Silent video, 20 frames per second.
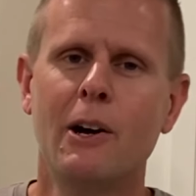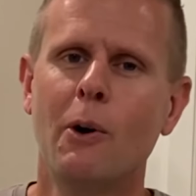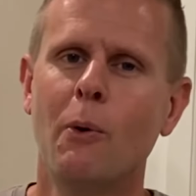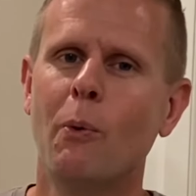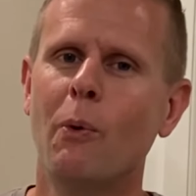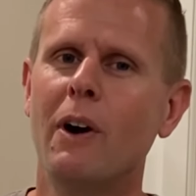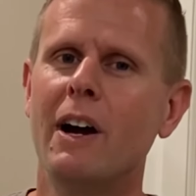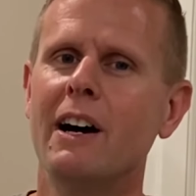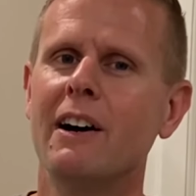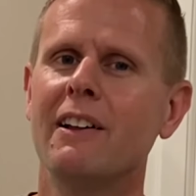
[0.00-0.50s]

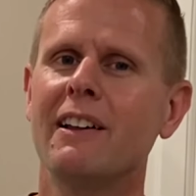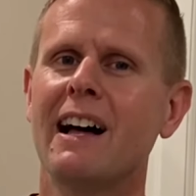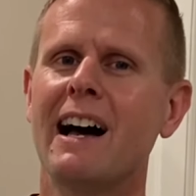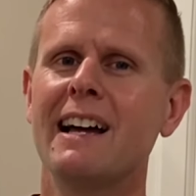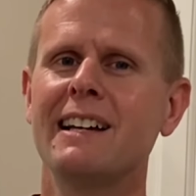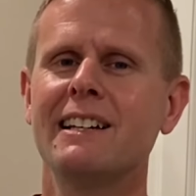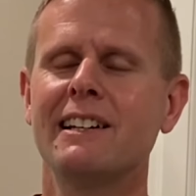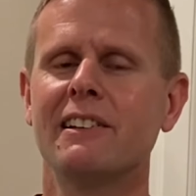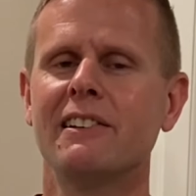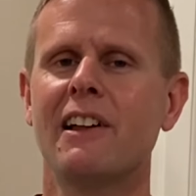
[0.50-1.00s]
Well, I
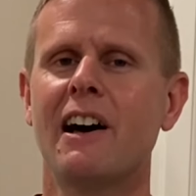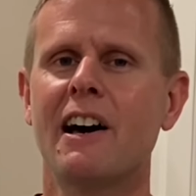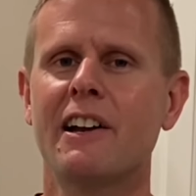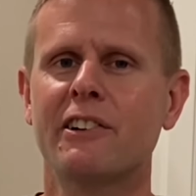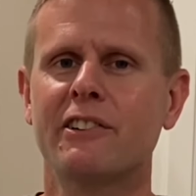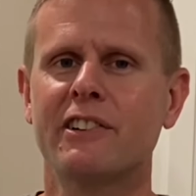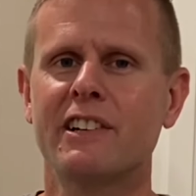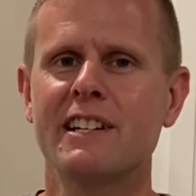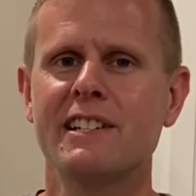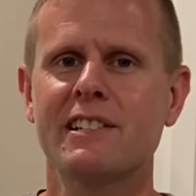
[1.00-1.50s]
did a lot
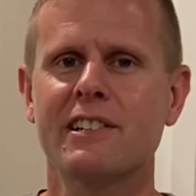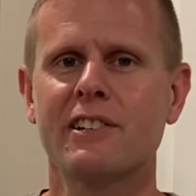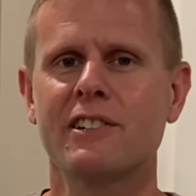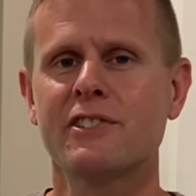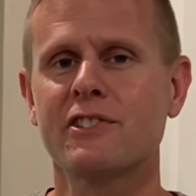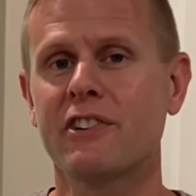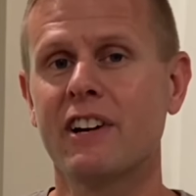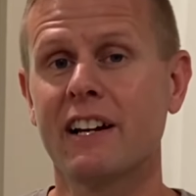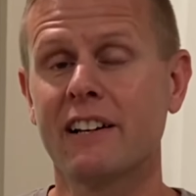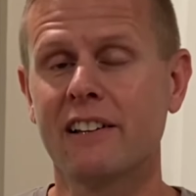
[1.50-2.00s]
of
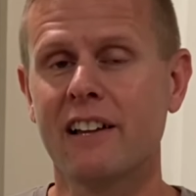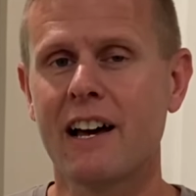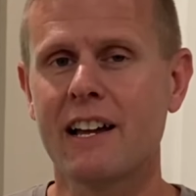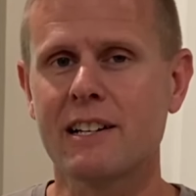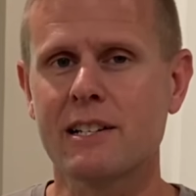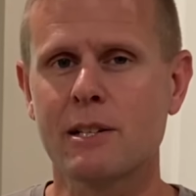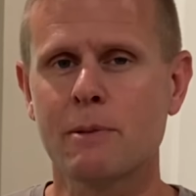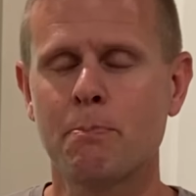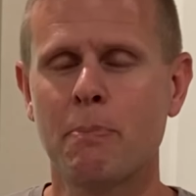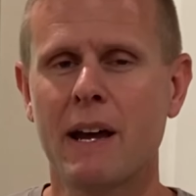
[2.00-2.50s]
research, read a lot
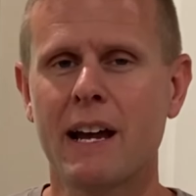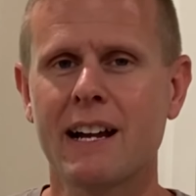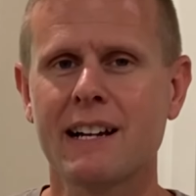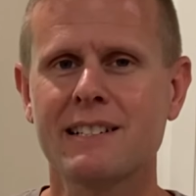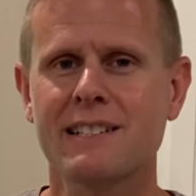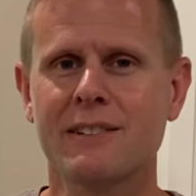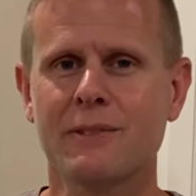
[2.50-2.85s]
of specs,